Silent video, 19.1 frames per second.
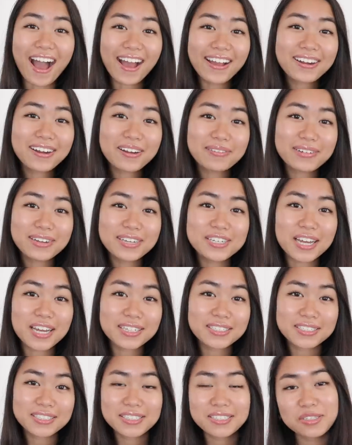I got
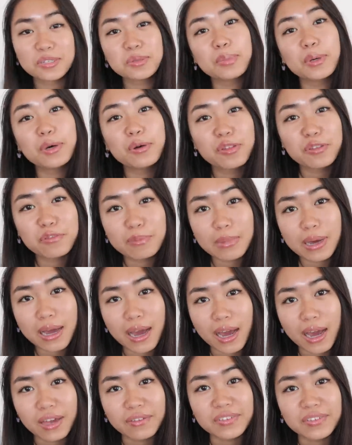rejected to both of
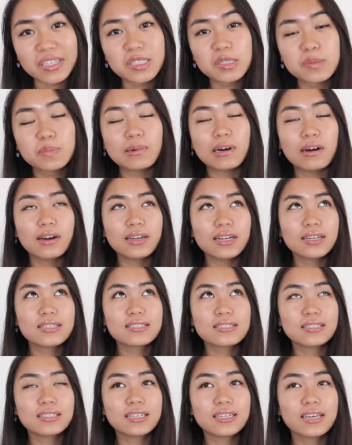my Ivies, but
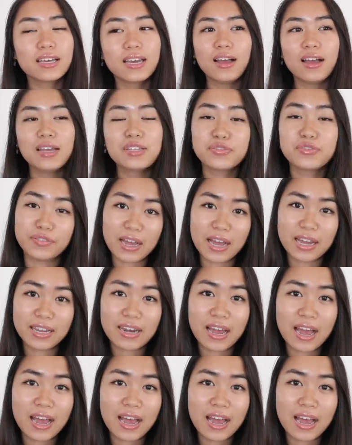honestly, it's fine.